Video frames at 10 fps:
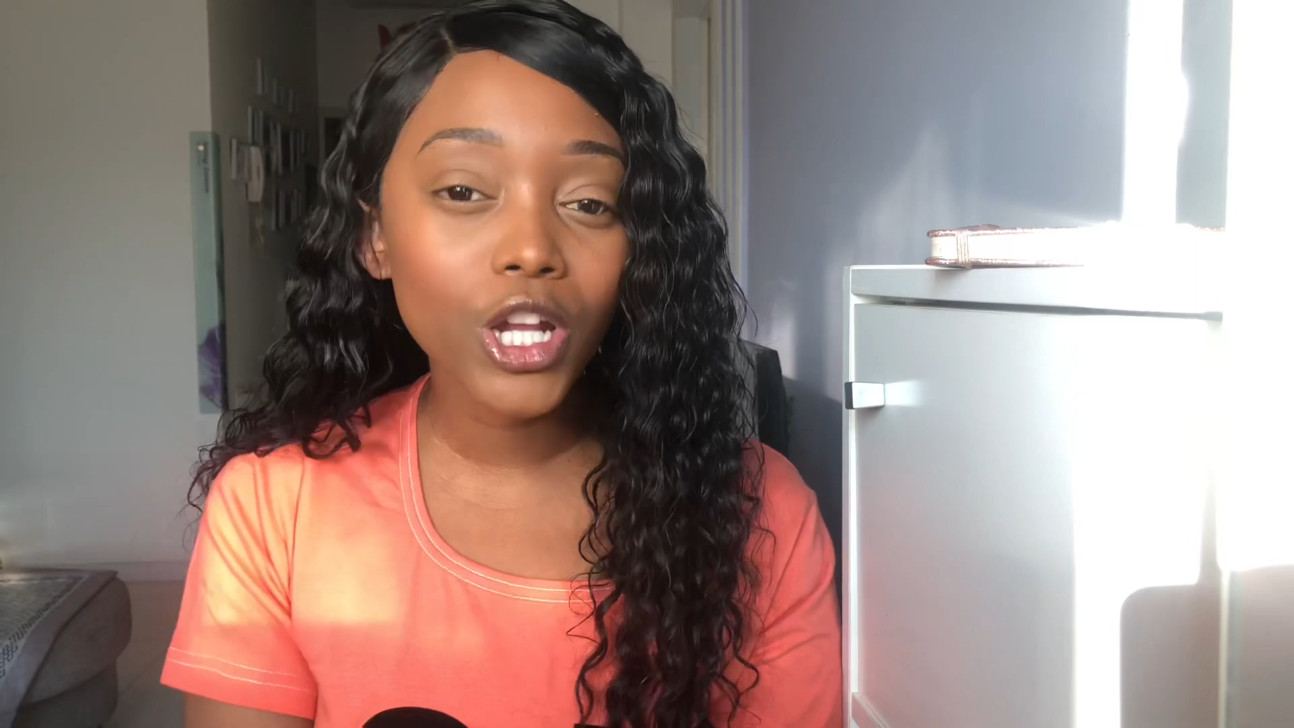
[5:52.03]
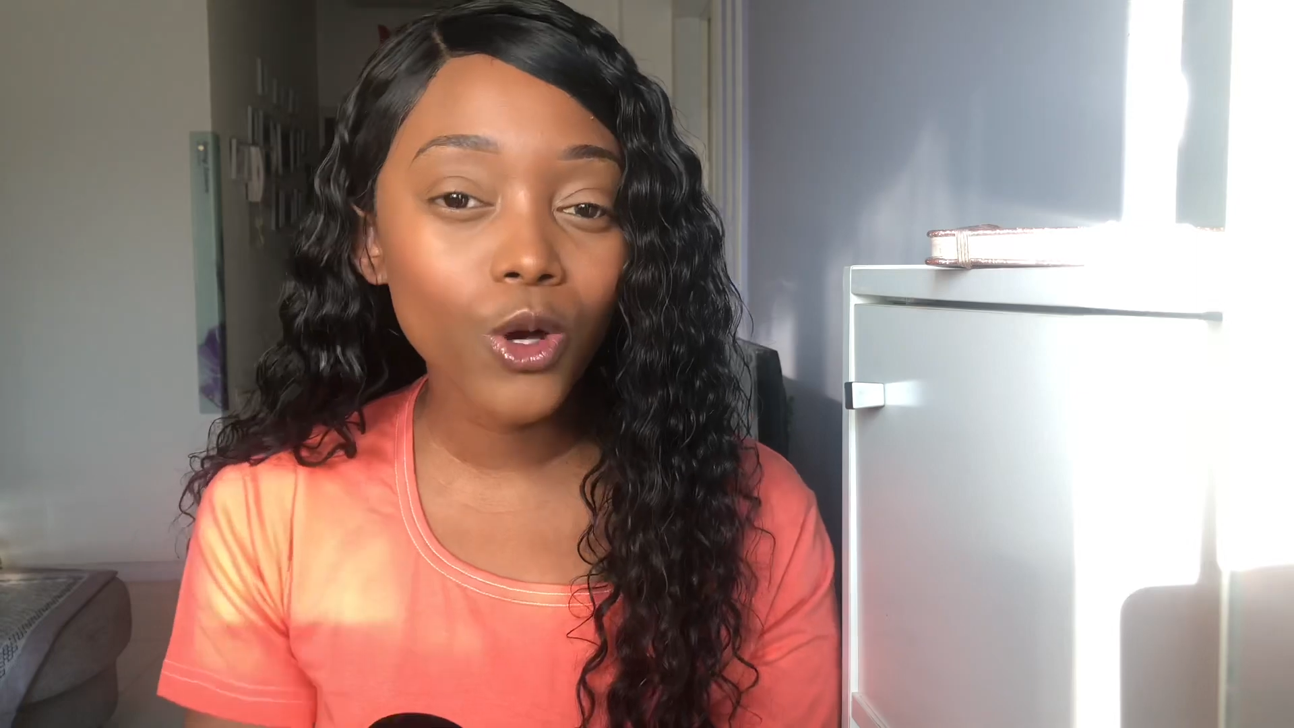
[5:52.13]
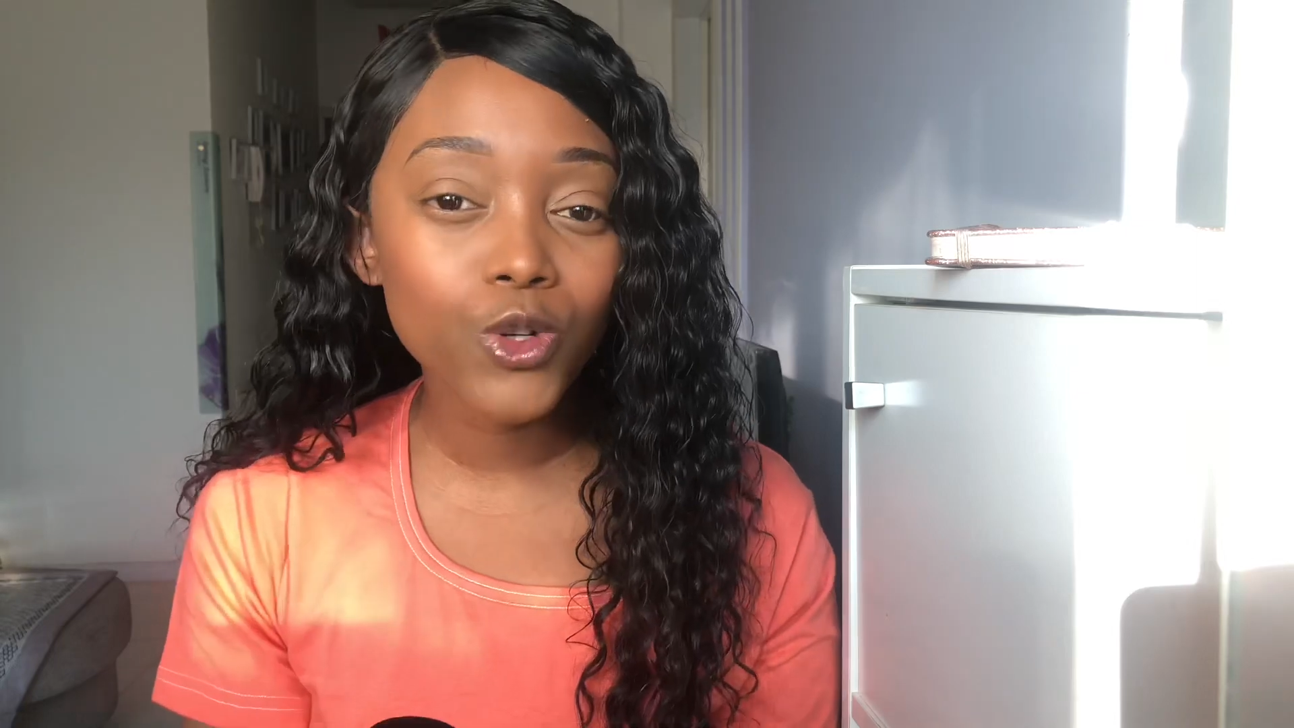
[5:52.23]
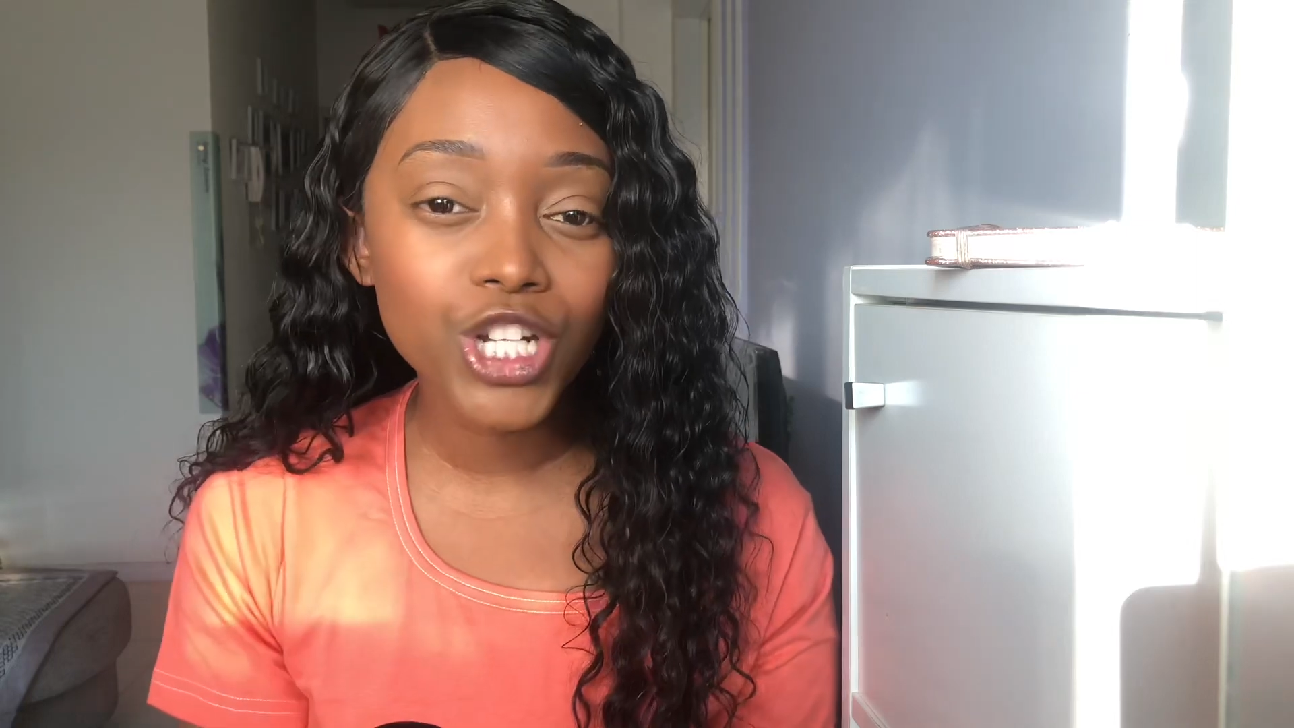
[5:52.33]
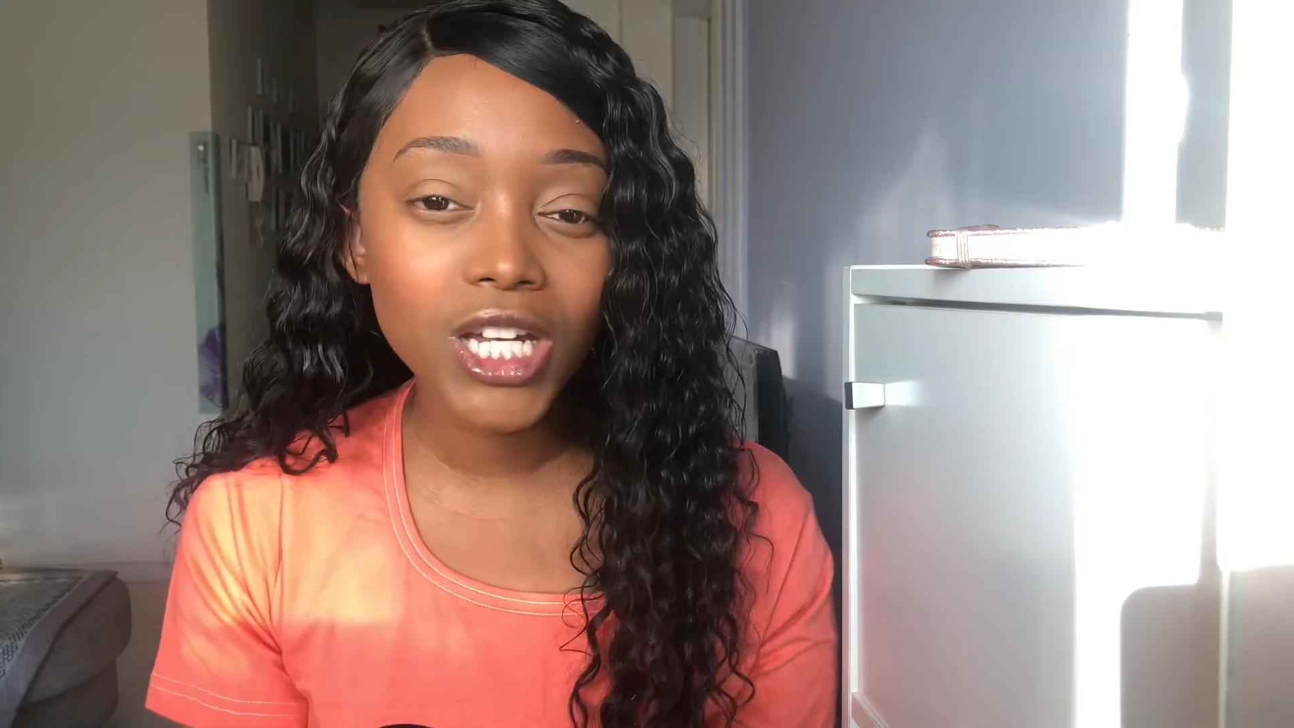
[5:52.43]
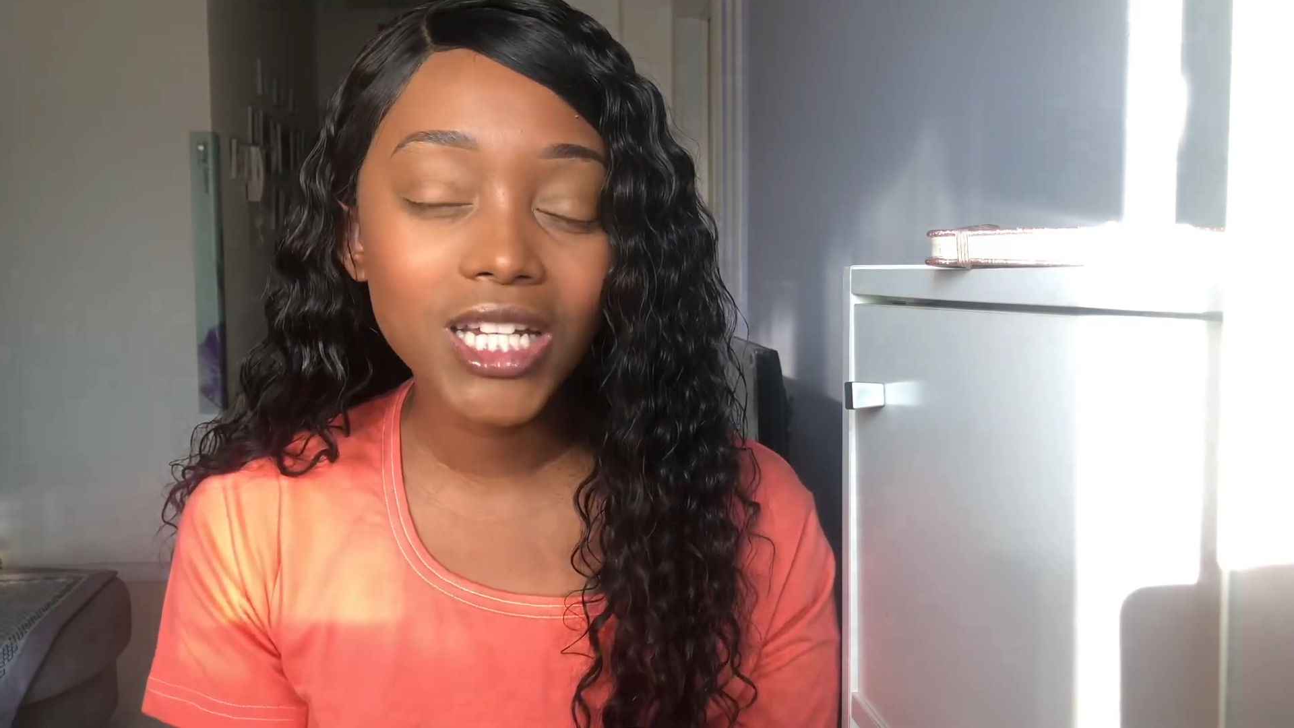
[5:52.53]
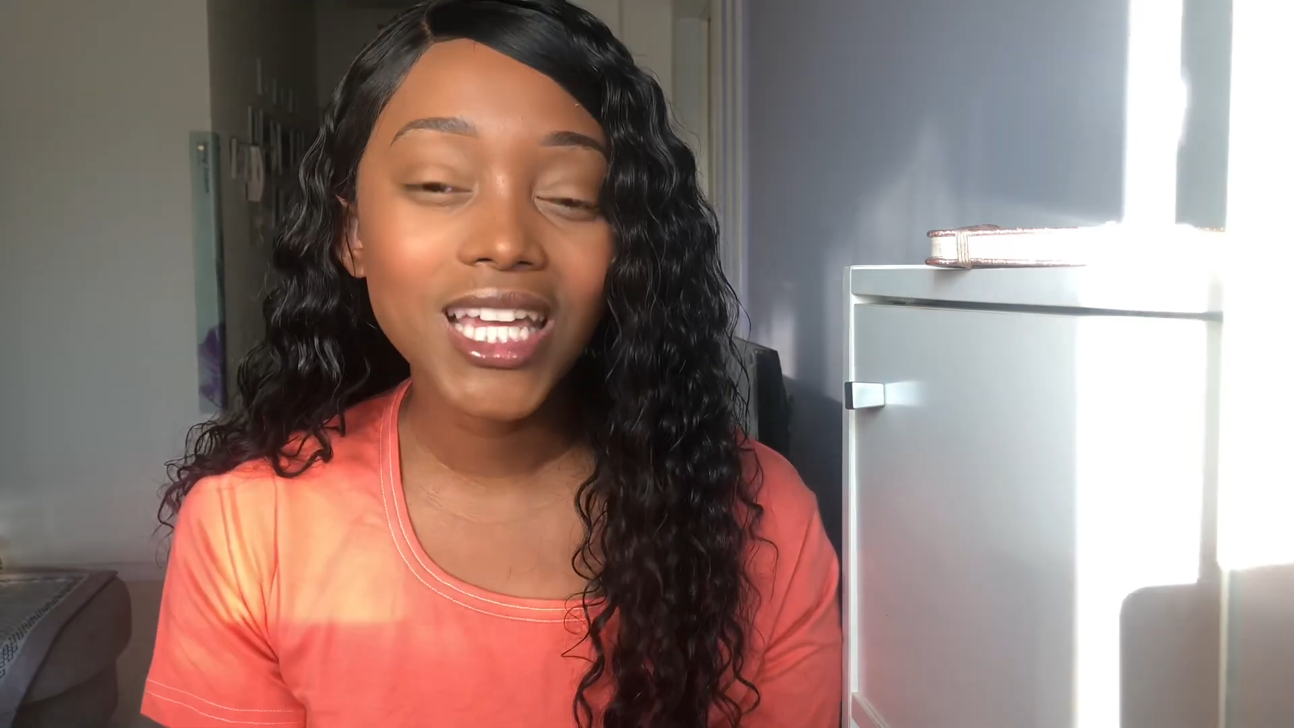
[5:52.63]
lotion,